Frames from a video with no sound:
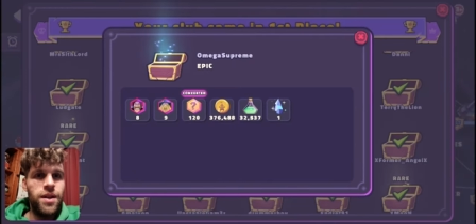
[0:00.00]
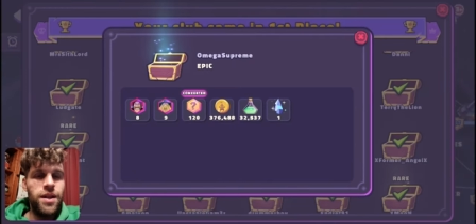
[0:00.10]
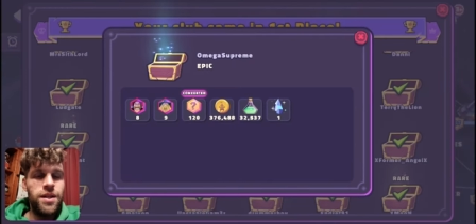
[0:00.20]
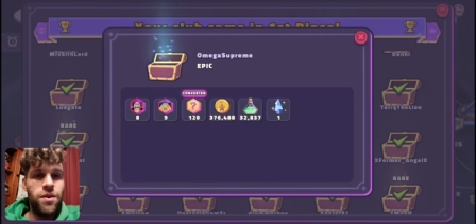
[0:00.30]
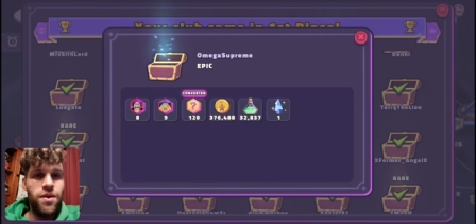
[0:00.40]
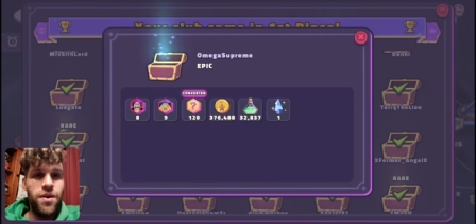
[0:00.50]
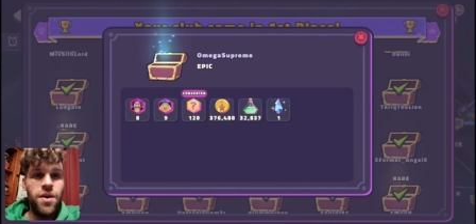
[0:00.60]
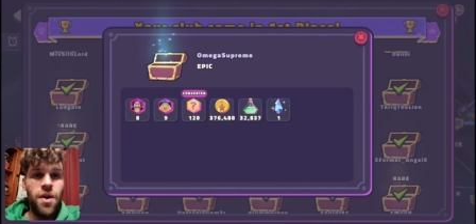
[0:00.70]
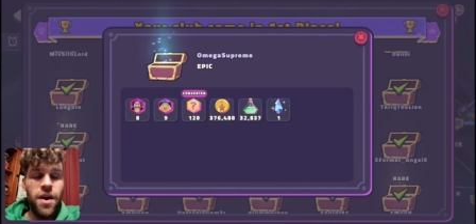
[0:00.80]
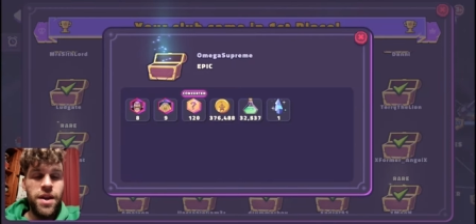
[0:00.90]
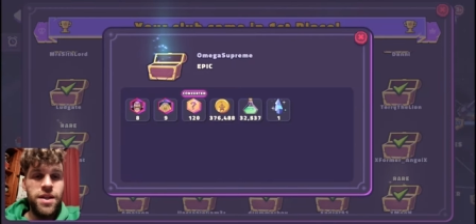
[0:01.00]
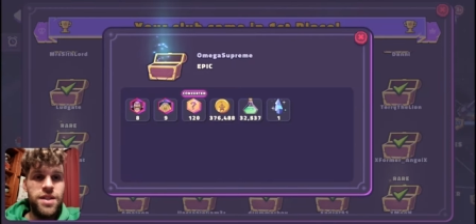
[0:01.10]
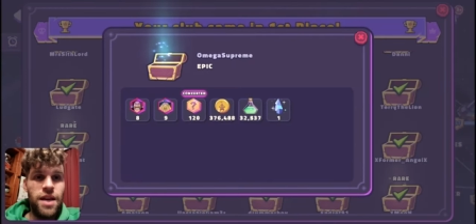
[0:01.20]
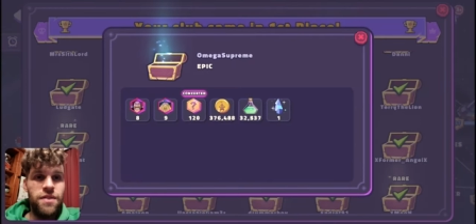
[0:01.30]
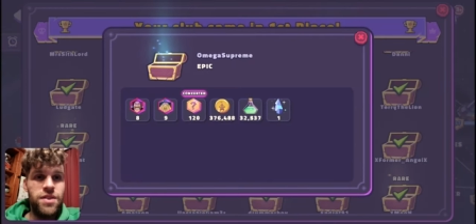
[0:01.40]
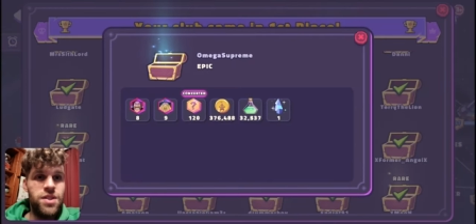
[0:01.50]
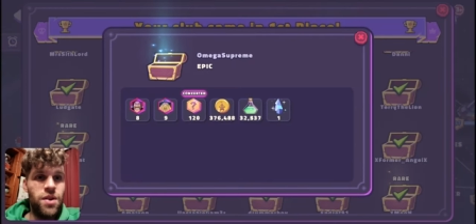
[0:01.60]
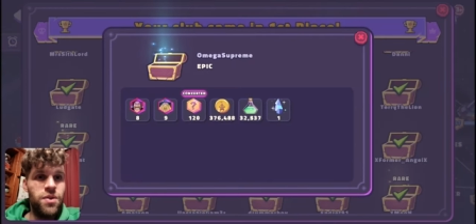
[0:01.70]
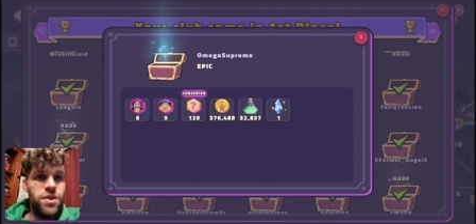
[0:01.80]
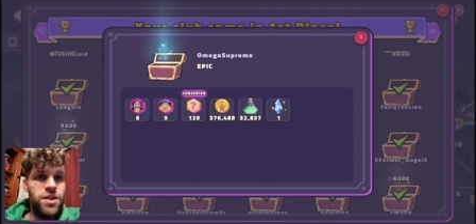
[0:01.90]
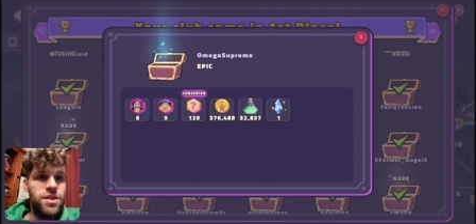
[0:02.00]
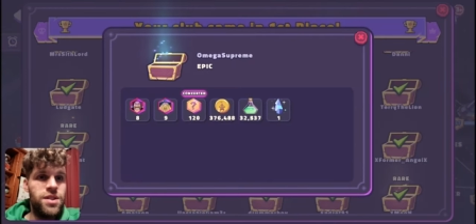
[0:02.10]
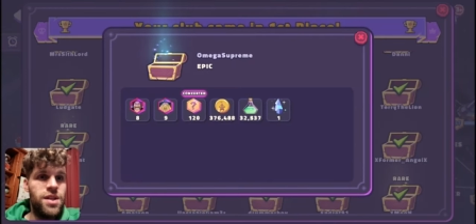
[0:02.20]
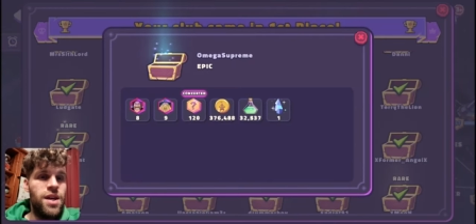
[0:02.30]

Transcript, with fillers: He got nine Davies tokens.